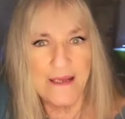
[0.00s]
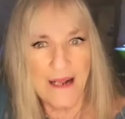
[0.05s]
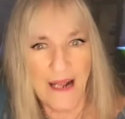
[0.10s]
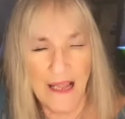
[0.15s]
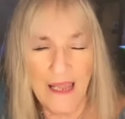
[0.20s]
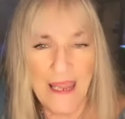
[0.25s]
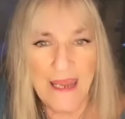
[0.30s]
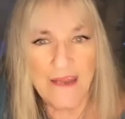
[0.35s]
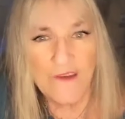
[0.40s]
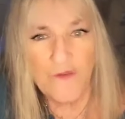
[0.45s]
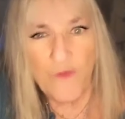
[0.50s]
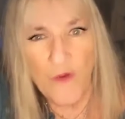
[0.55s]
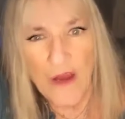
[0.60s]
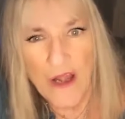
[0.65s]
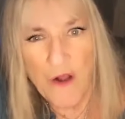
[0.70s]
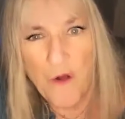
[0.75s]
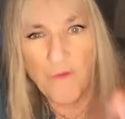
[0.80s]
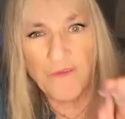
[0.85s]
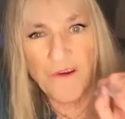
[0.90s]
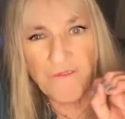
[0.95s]
Clinton
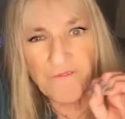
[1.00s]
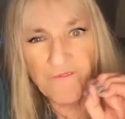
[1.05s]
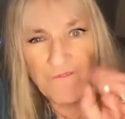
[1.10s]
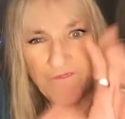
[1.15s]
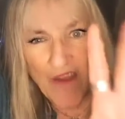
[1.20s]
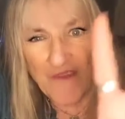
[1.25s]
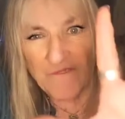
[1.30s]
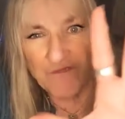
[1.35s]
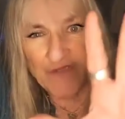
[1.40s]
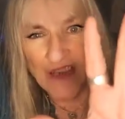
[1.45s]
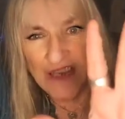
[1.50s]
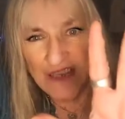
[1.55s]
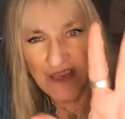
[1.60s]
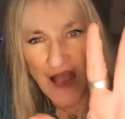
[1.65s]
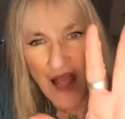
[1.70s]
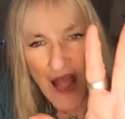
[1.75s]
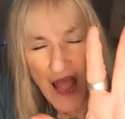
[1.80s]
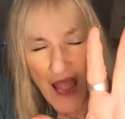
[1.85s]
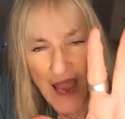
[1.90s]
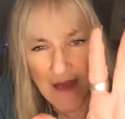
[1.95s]
went over 50
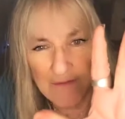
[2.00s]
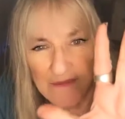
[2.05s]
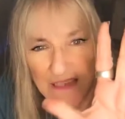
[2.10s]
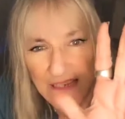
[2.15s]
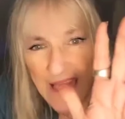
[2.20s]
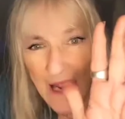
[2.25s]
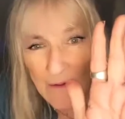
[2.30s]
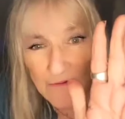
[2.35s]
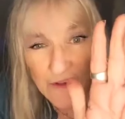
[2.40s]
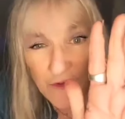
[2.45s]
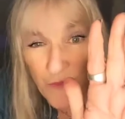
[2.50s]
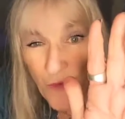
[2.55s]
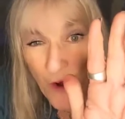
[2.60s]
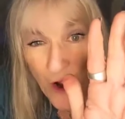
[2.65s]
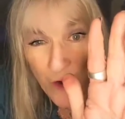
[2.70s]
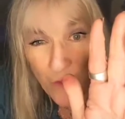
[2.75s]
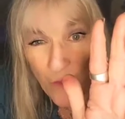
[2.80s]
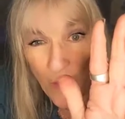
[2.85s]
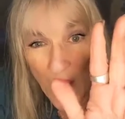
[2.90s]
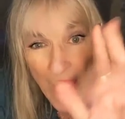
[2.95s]
times, and that was
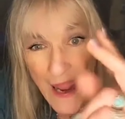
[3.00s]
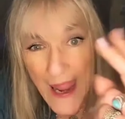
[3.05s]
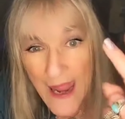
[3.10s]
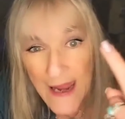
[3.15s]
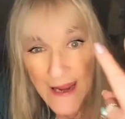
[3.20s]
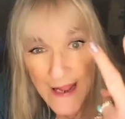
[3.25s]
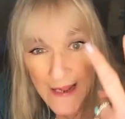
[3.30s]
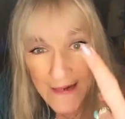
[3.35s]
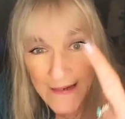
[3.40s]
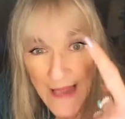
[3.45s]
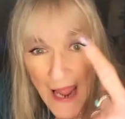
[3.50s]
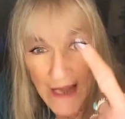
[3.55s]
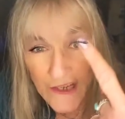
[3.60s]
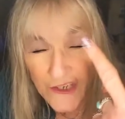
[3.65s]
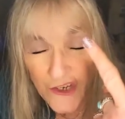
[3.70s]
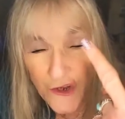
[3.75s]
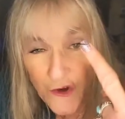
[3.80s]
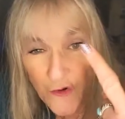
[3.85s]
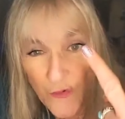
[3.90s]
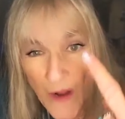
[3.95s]
one way,
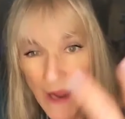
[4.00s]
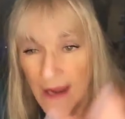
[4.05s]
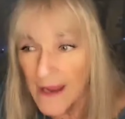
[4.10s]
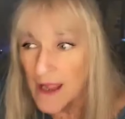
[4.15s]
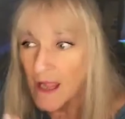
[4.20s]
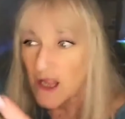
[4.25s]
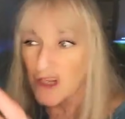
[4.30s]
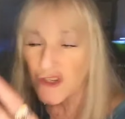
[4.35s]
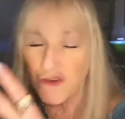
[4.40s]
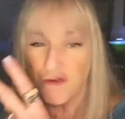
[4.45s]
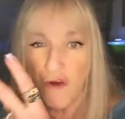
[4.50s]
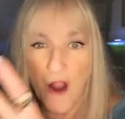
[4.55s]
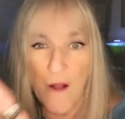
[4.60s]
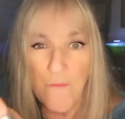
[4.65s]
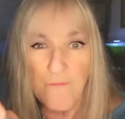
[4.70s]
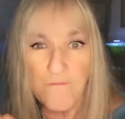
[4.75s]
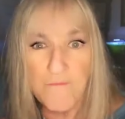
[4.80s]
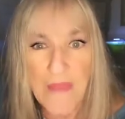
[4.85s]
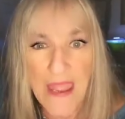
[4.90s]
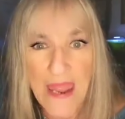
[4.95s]
not two way.
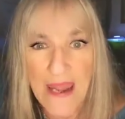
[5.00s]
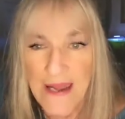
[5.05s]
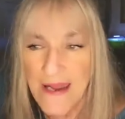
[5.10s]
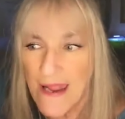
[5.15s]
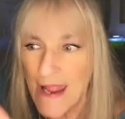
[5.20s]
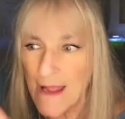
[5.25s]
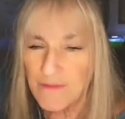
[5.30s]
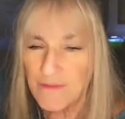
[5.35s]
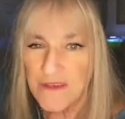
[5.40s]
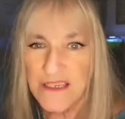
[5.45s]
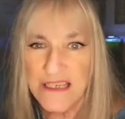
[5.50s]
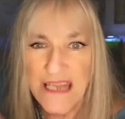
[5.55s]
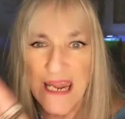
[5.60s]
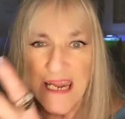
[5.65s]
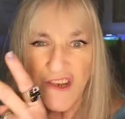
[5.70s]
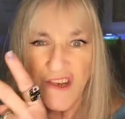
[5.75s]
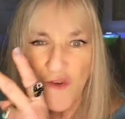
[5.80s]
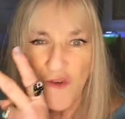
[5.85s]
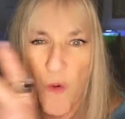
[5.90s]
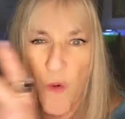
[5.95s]
Trump met
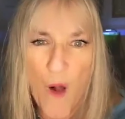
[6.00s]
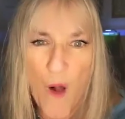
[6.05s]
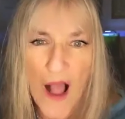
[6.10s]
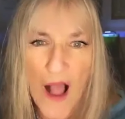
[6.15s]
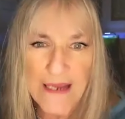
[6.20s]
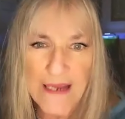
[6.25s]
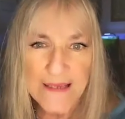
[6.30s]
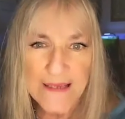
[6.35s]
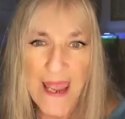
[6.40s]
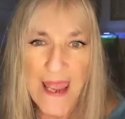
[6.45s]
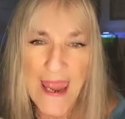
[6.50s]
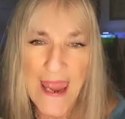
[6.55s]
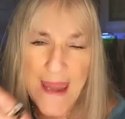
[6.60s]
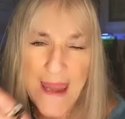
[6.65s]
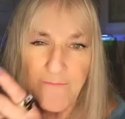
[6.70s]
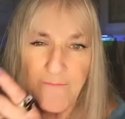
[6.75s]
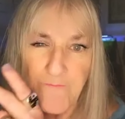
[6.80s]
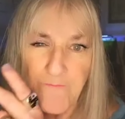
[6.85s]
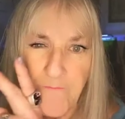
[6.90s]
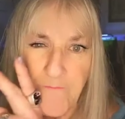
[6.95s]
Epstein twice
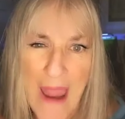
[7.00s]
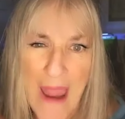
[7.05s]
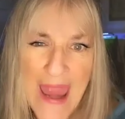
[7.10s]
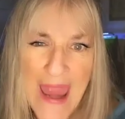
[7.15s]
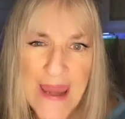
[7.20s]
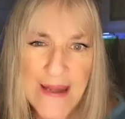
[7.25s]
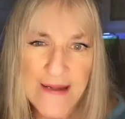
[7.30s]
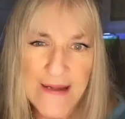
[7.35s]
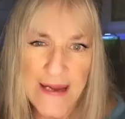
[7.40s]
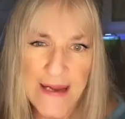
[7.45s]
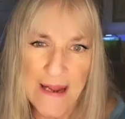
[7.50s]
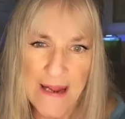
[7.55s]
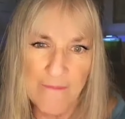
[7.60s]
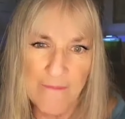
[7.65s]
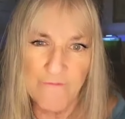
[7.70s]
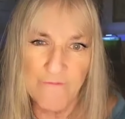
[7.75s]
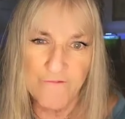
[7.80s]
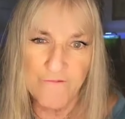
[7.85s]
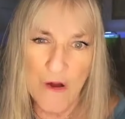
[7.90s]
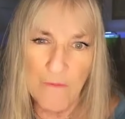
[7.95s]
and banned
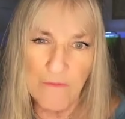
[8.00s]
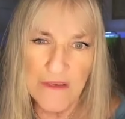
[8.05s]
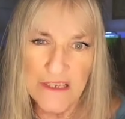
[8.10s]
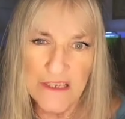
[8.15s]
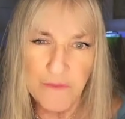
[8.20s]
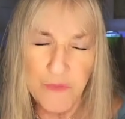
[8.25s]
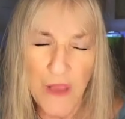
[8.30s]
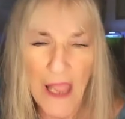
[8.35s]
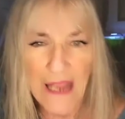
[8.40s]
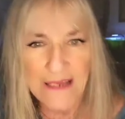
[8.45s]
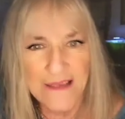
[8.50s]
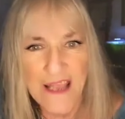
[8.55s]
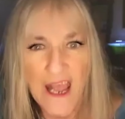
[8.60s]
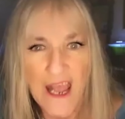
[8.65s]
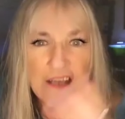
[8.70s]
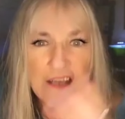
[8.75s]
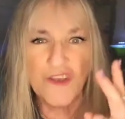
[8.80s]
him from his place.